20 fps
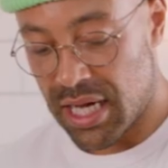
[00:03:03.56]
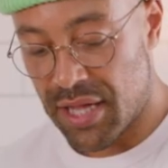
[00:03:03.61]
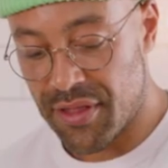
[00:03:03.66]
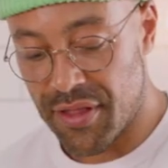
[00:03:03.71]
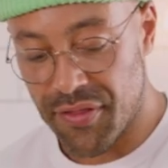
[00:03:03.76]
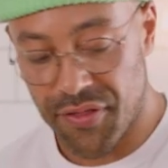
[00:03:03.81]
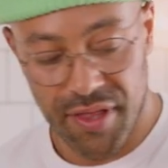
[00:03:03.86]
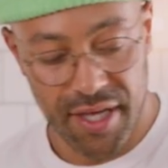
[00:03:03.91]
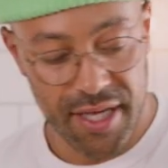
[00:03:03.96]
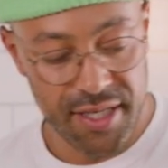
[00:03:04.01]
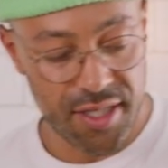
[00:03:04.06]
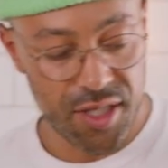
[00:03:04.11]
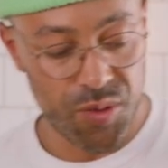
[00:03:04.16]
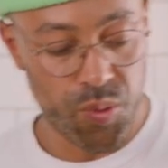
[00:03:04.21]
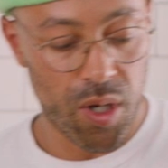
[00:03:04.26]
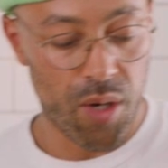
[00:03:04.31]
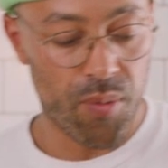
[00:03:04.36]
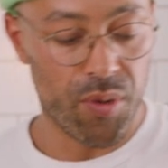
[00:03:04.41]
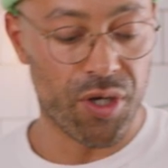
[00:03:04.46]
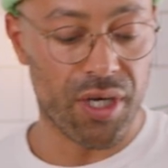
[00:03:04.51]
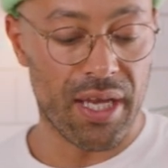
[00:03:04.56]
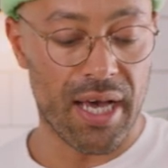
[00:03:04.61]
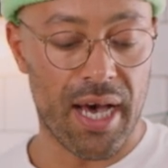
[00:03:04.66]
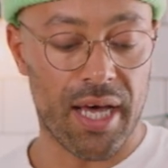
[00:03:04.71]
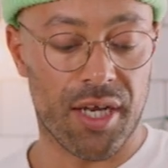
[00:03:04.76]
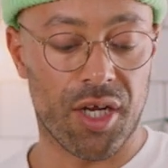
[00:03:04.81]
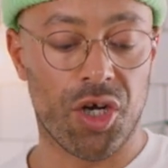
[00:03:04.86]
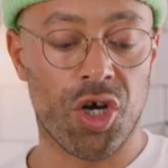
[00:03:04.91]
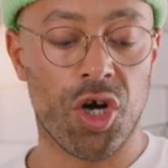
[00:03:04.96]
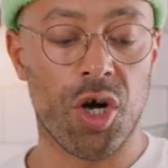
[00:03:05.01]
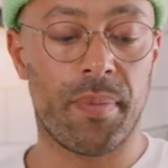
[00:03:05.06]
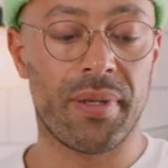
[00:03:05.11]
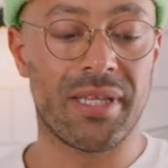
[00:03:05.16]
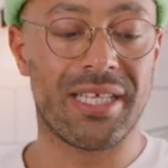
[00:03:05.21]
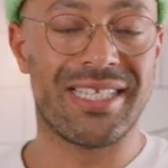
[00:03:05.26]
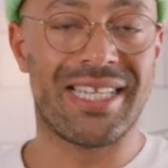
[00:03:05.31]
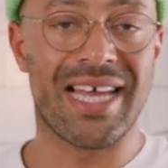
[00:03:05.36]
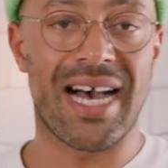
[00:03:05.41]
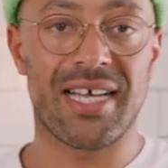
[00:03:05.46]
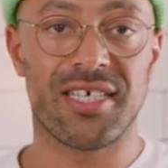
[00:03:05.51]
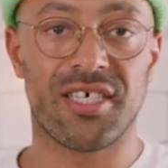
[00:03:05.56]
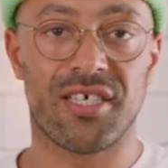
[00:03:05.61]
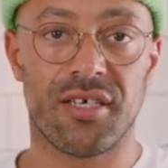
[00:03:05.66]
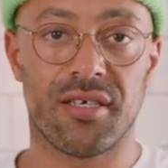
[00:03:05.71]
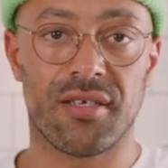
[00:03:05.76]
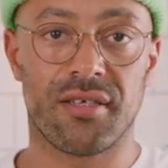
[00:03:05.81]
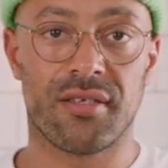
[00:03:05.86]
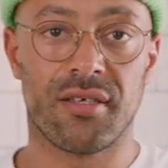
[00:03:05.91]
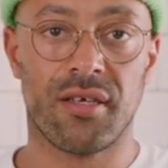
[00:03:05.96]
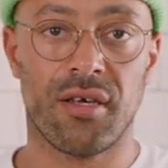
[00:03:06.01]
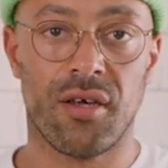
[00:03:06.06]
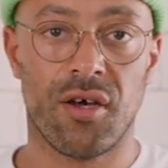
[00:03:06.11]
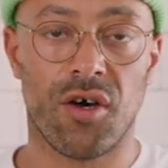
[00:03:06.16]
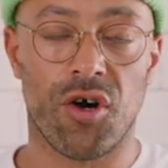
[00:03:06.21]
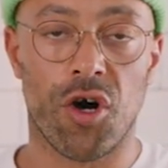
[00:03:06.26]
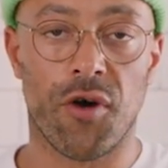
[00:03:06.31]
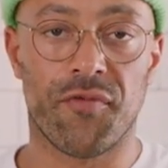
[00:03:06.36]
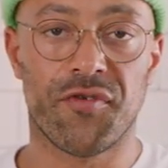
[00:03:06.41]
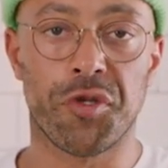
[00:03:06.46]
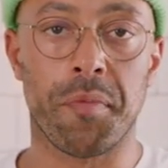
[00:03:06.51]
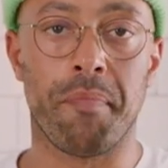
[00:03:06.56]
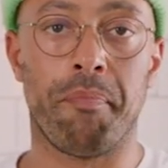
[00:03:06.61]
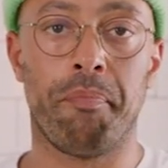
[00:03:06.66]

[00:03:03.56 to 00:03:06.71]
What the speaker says: And then this is where we're gonna add a couple of dashes of some